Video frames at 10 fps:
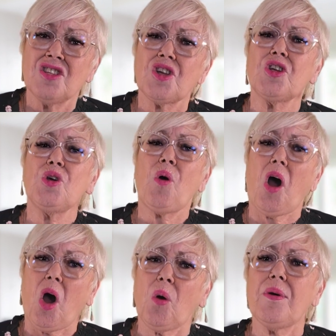So you
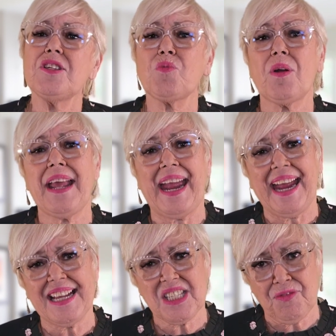always want to
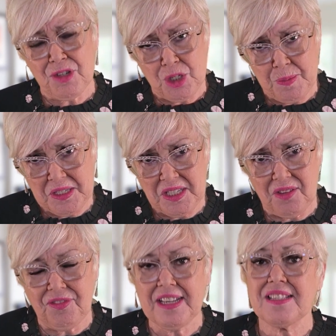ask for
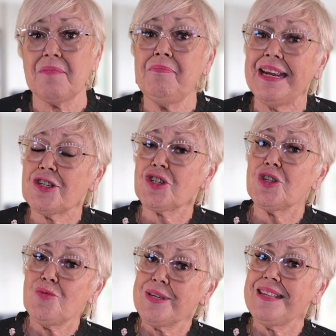specifics and make sure
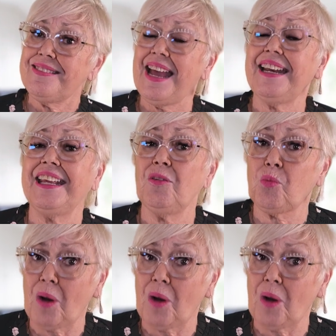you get that in